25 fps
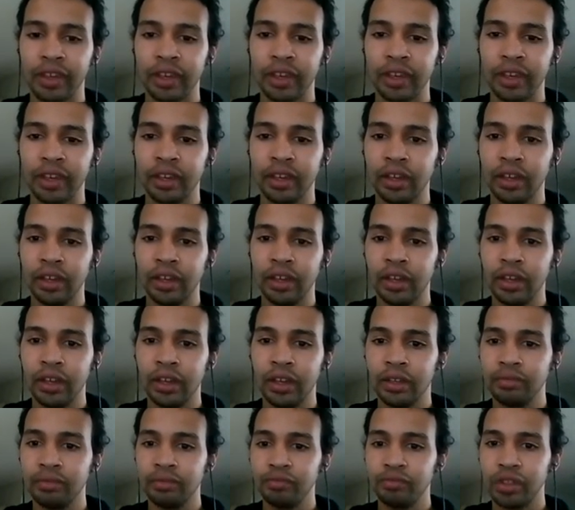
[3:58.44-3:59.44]
the
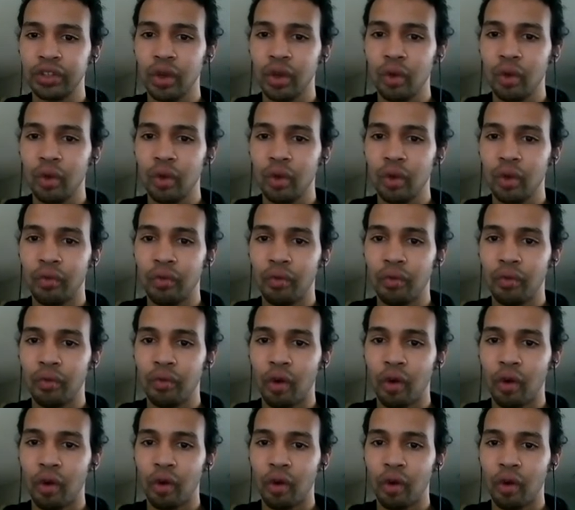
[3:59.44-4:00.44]
overall big
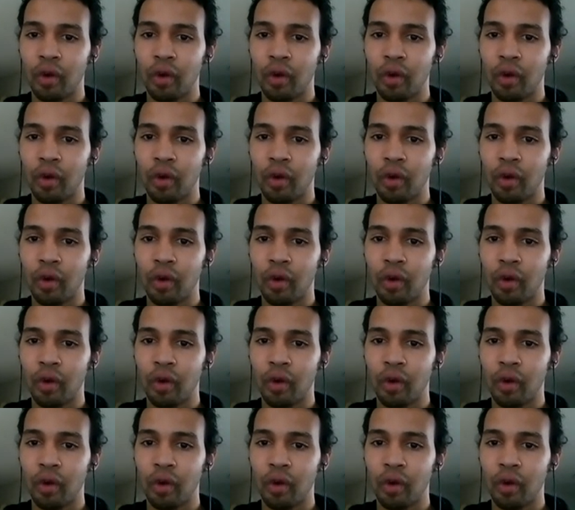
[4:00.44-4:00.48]
grand